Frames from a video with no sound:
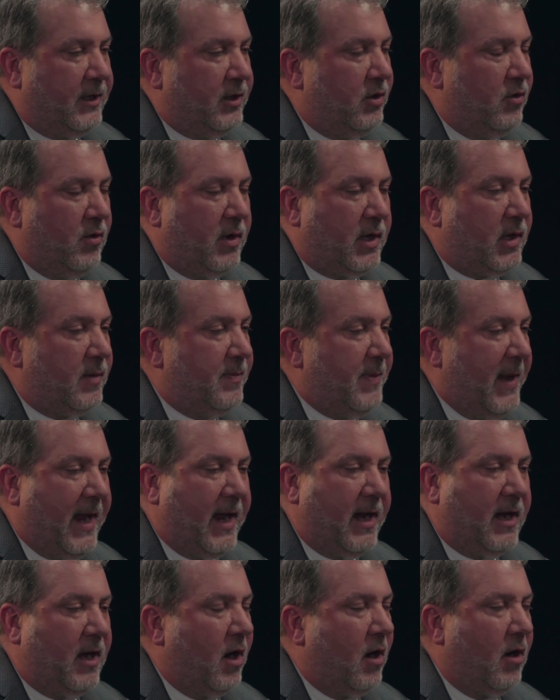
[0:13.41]
to
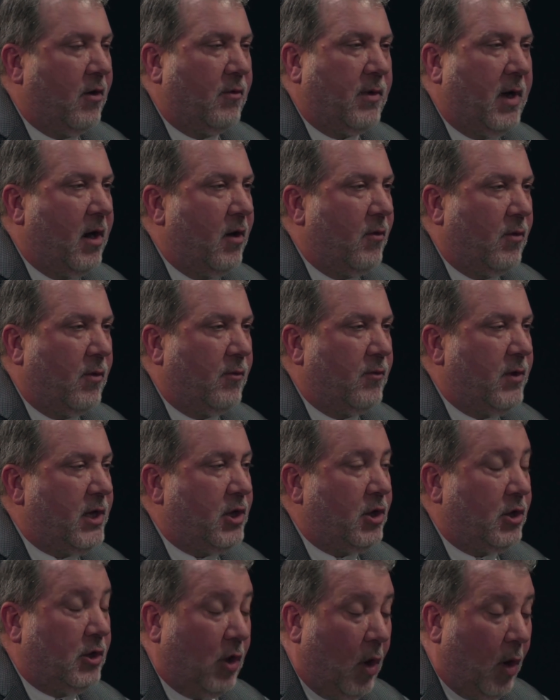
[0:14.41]
expand our
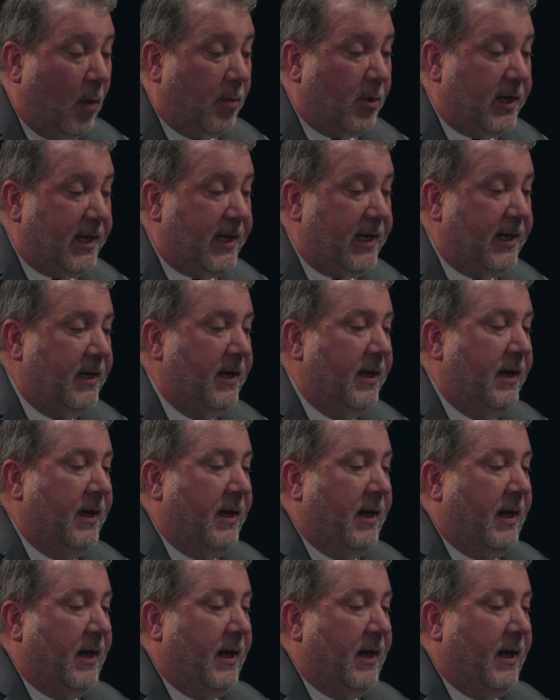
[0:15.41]
reach globally,